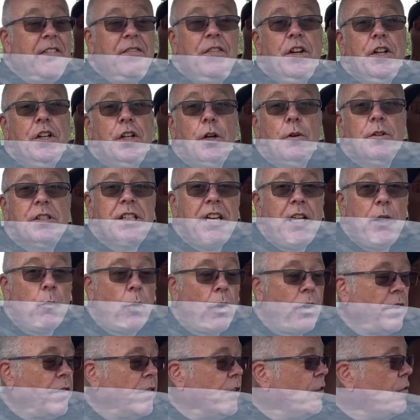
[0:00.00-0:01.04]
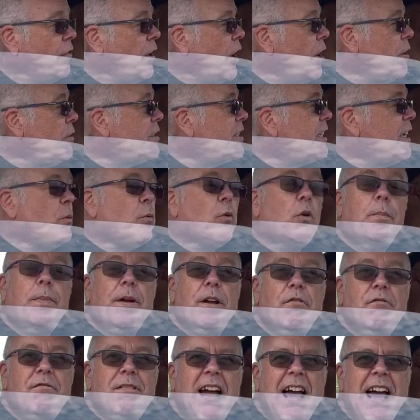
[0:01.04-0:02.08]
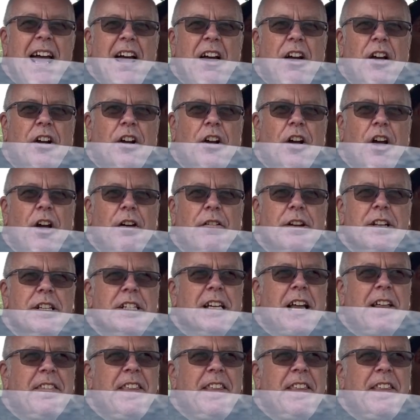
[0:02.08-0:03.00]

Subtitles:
if you do see one on the roads, it would be a rare occurrence.